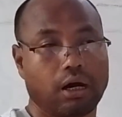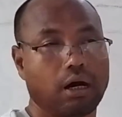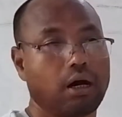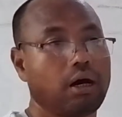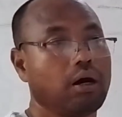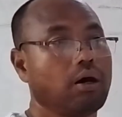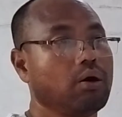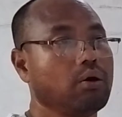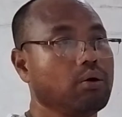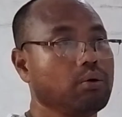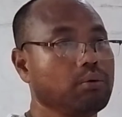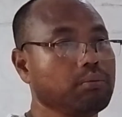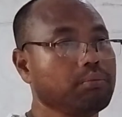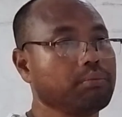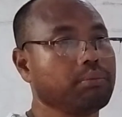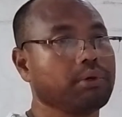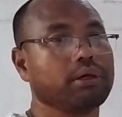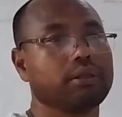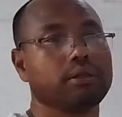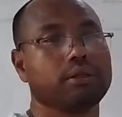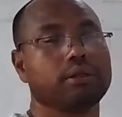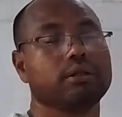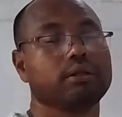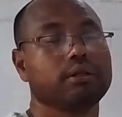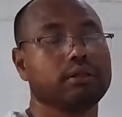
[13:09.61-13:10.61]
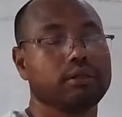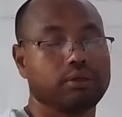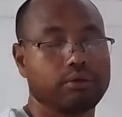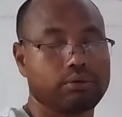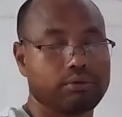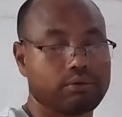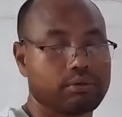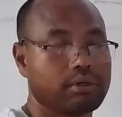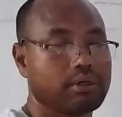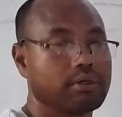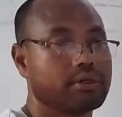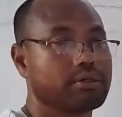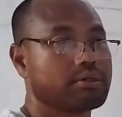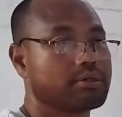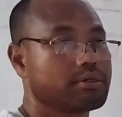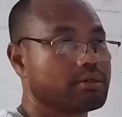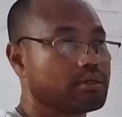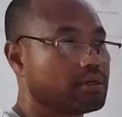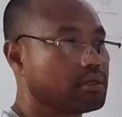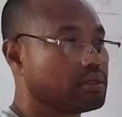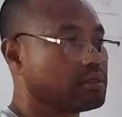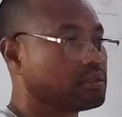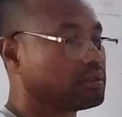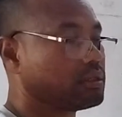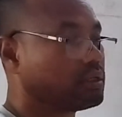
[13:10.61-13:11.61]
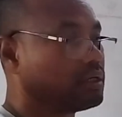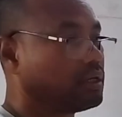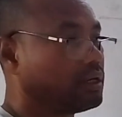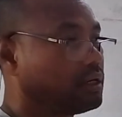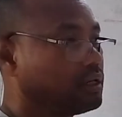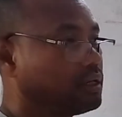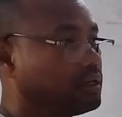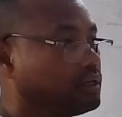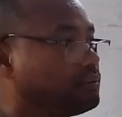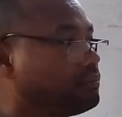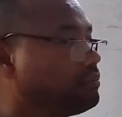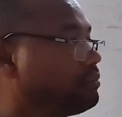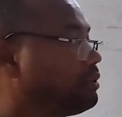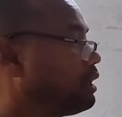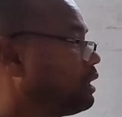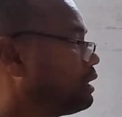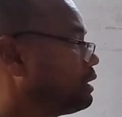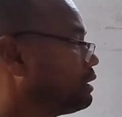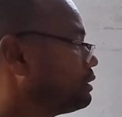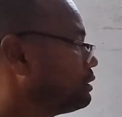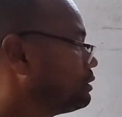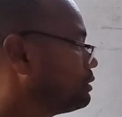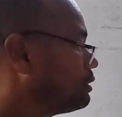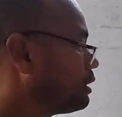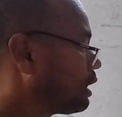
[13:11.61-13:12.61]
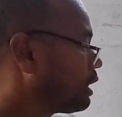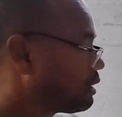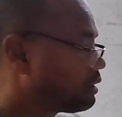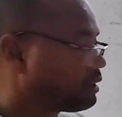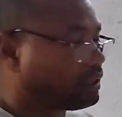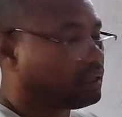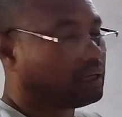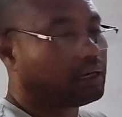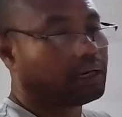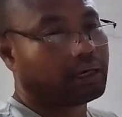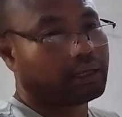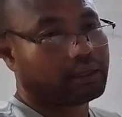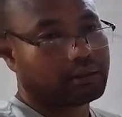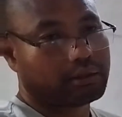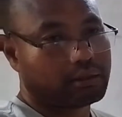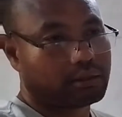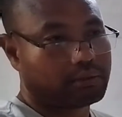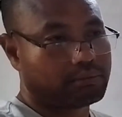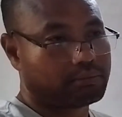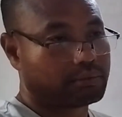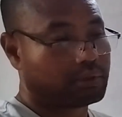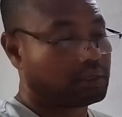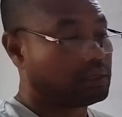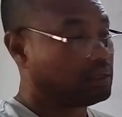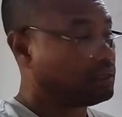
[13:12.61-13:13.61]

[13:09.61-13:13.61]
How many nuclear charge carried by that atom?